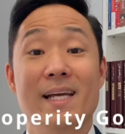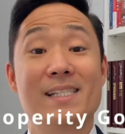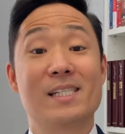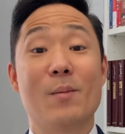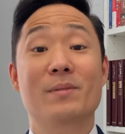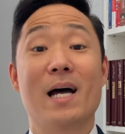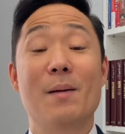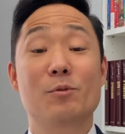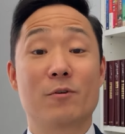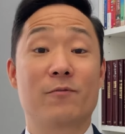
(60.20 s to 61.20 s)
It's
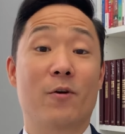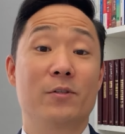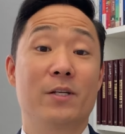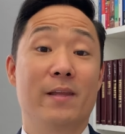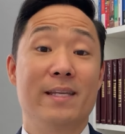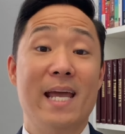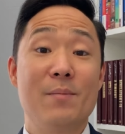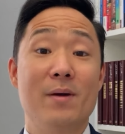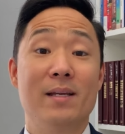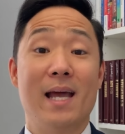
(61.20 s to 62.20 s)
sometimes referred to the
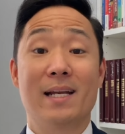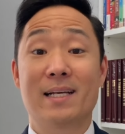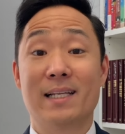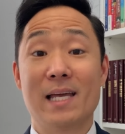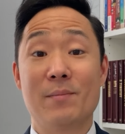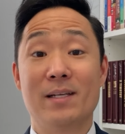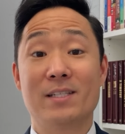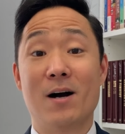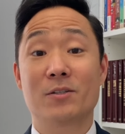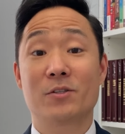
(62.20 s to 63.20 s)
name it and claim it
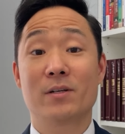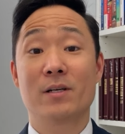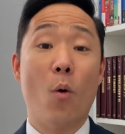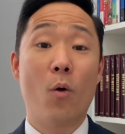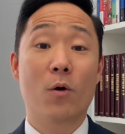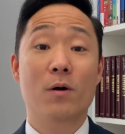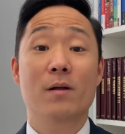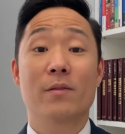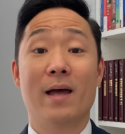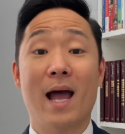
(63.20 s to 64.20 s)
doctrine
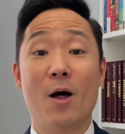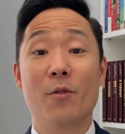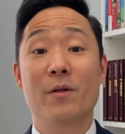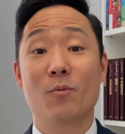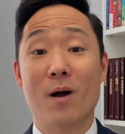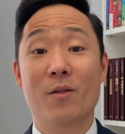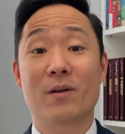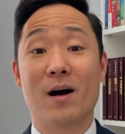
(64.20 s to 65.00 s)
or the health and wealth